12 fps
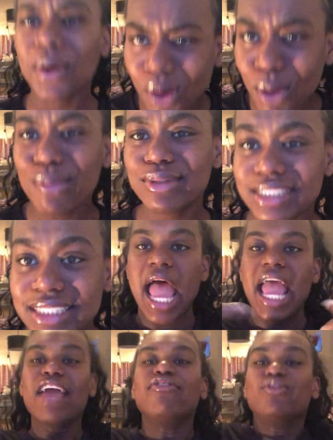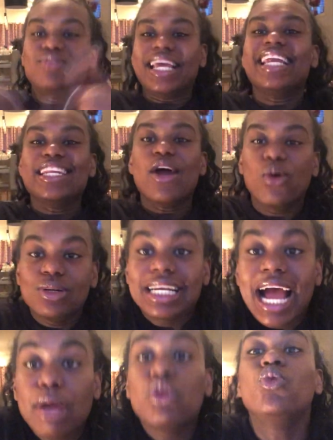post. If you didn't know,
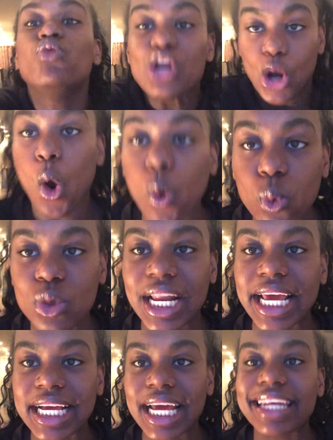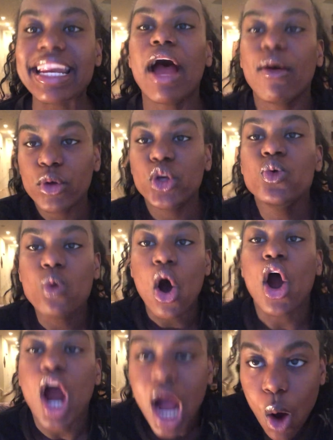now you know. Like, now you
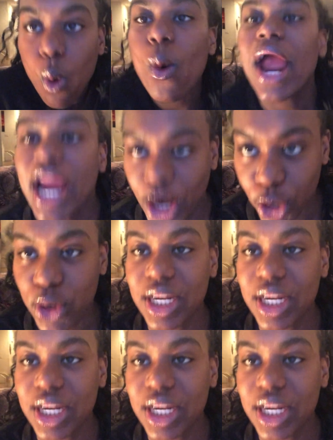are aware.